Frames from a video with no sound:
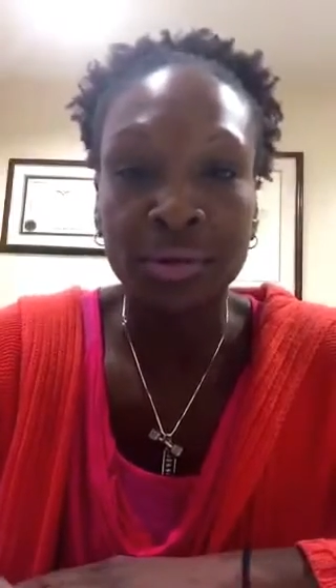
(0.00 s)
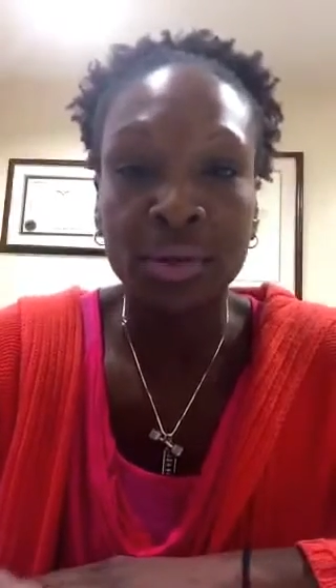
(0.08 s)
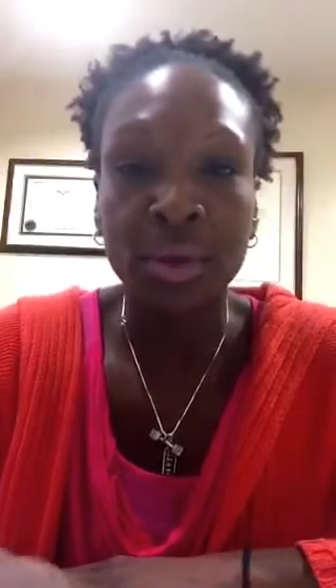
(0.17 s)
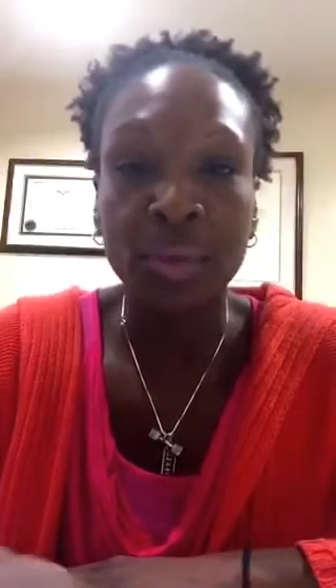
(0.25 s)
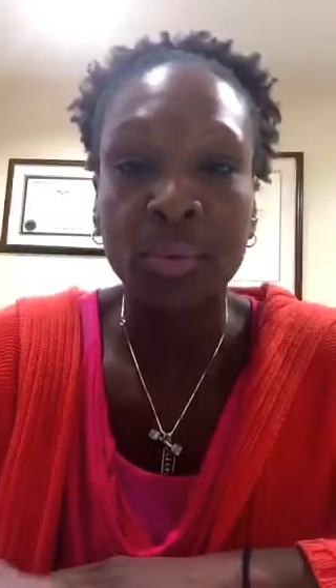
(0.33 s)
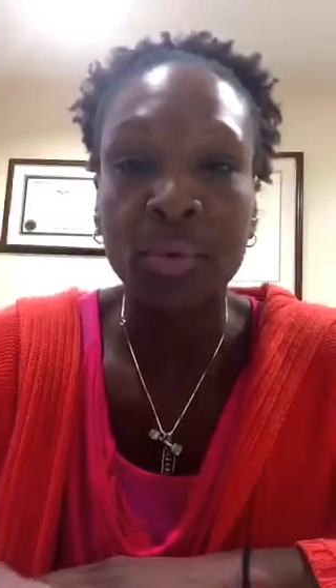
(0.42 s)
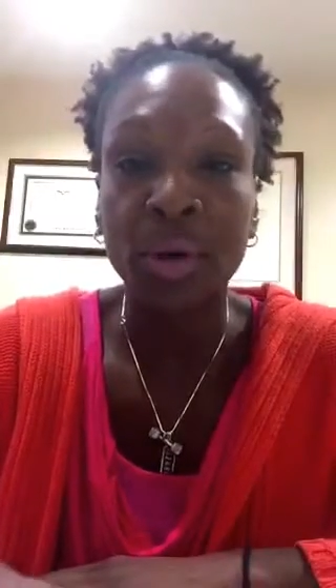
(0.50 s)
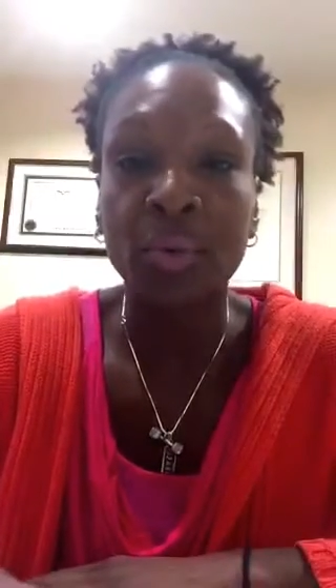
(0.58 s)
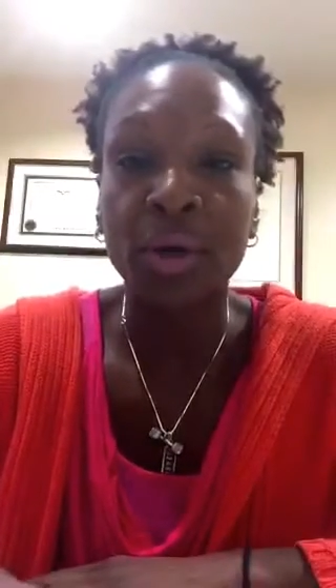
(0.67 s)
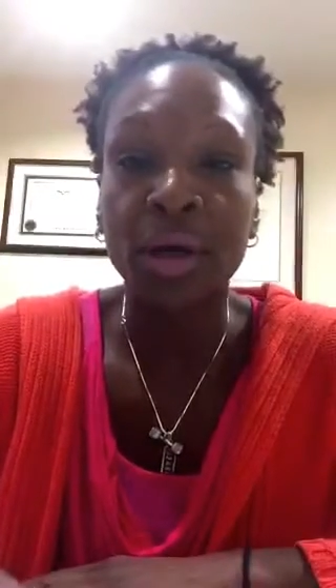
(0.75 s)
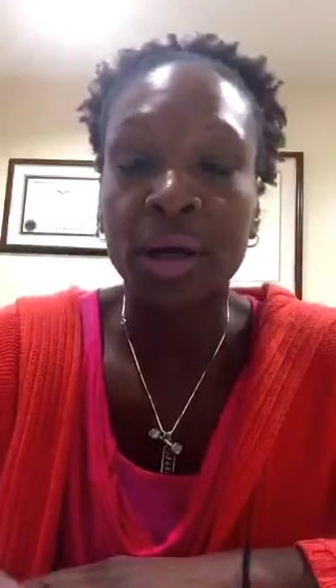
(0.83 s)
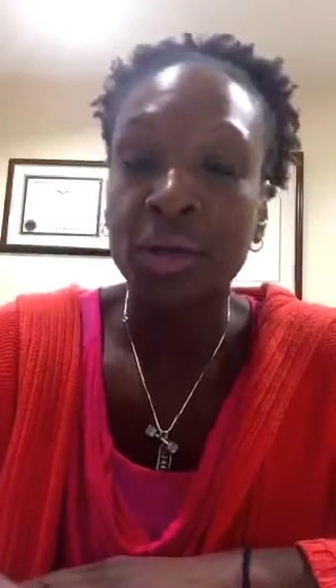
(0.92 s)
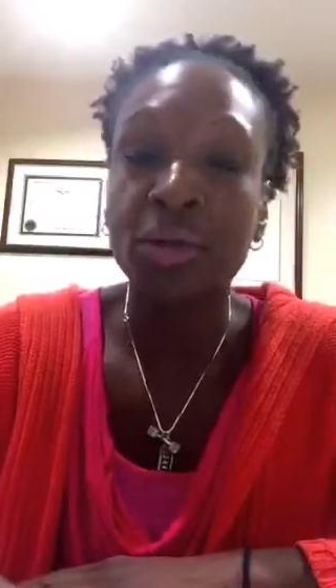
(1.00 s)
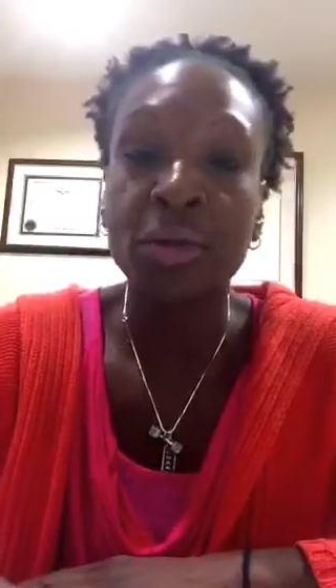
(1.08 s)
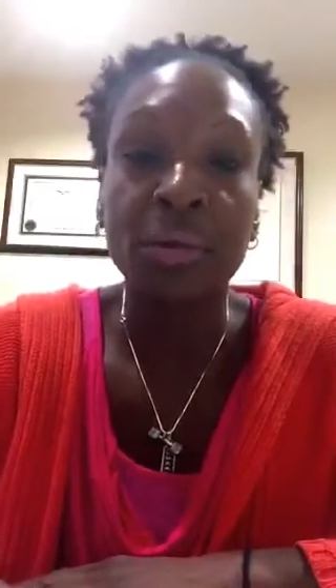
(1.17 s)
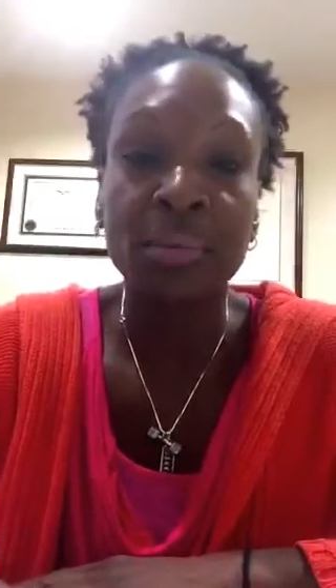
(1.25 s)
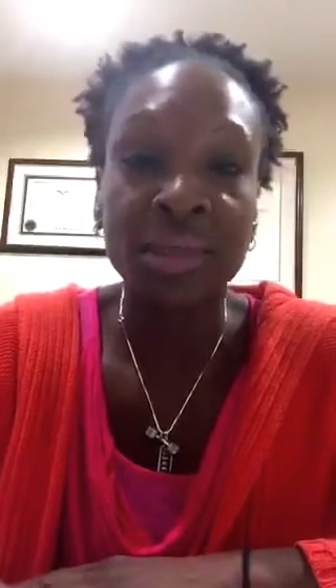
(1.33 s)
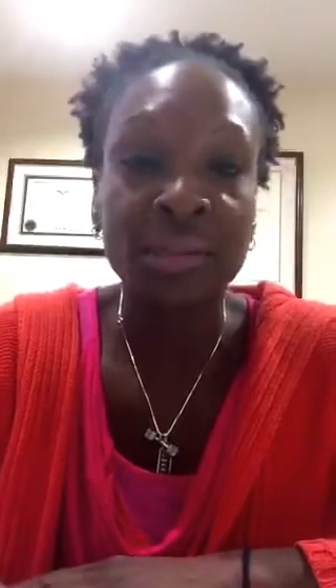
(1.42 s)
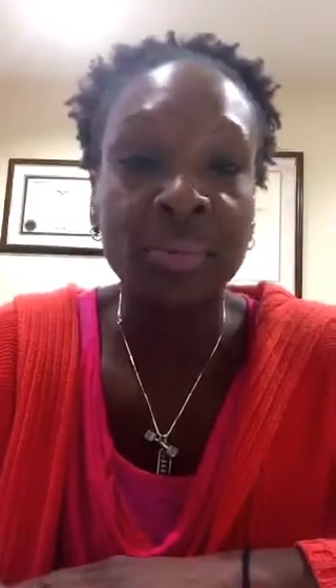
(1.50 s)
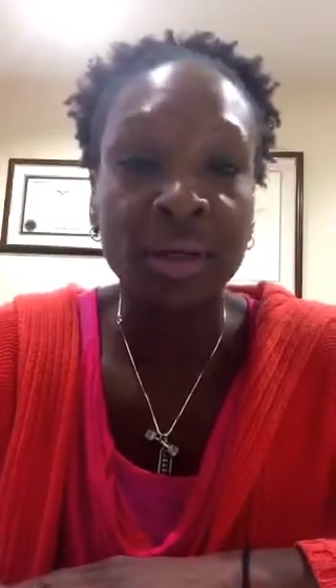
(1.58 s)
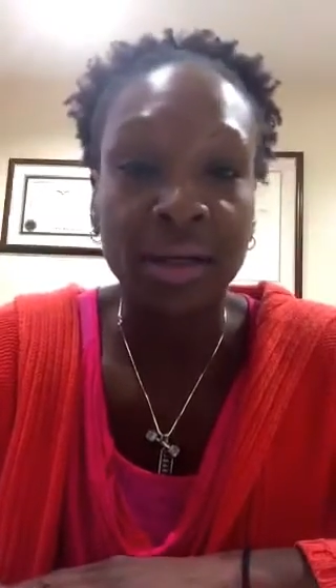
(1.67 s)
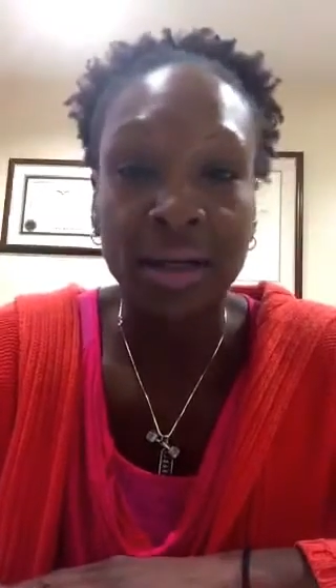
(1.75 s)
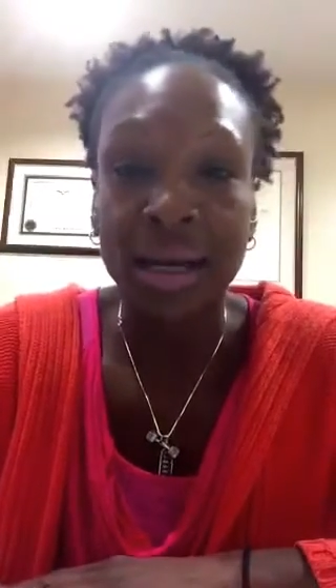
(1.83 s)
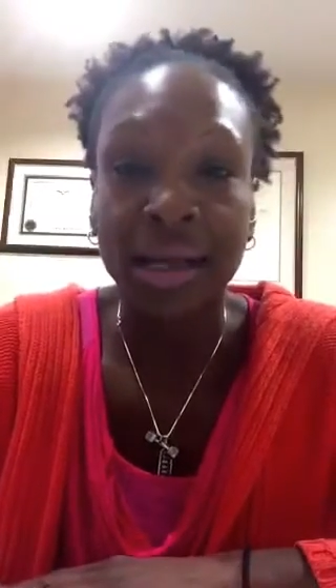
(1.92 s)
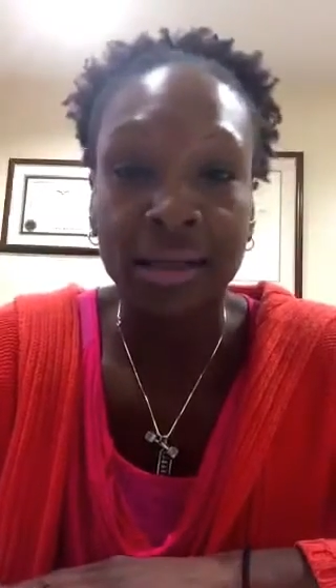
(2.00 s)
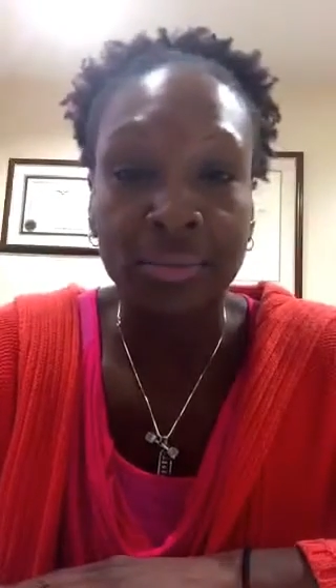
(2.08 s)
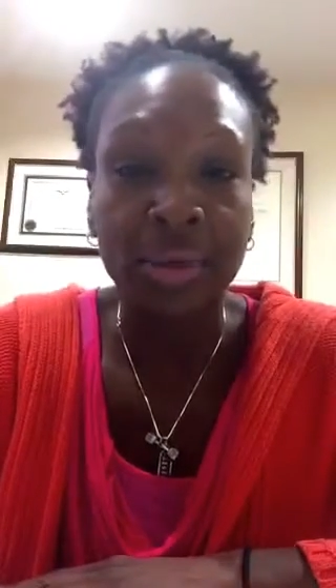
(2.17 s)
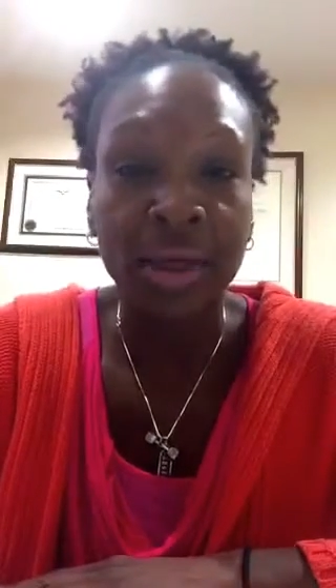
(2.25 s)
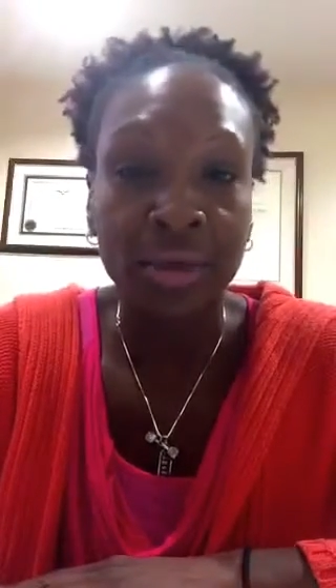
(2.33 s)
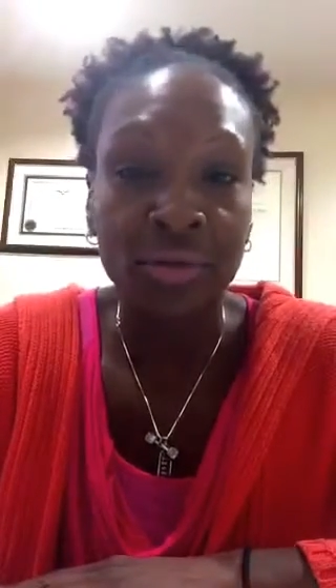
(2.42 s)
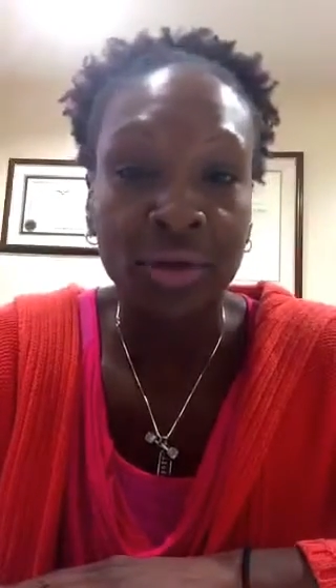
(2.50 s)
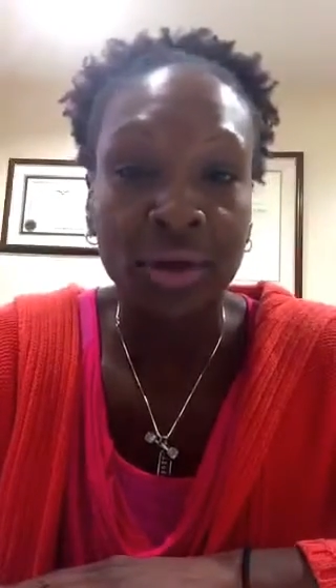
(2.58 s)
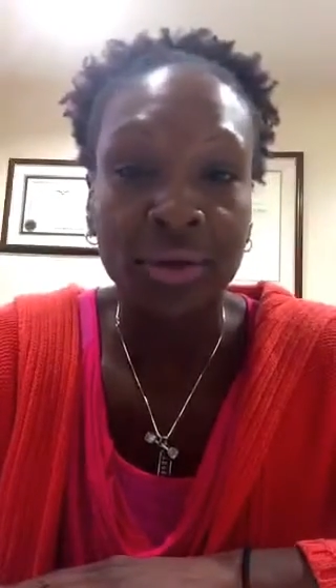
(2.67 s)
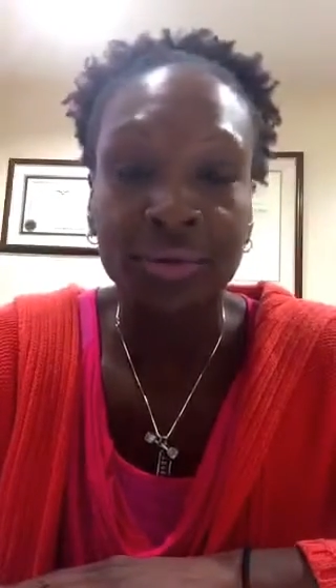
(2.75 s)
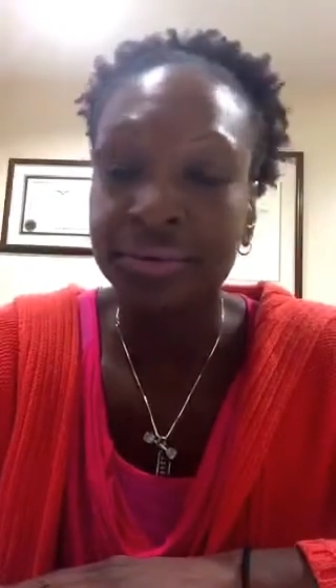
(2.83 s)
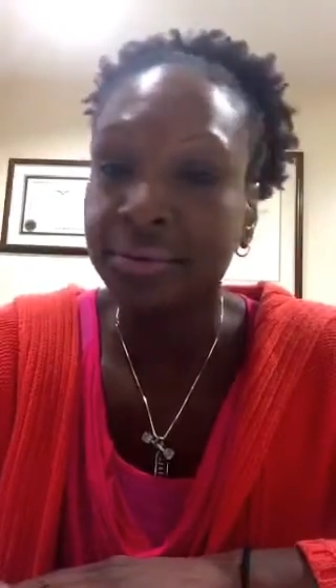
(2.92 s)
to the point where you're going to be spending the night in jail.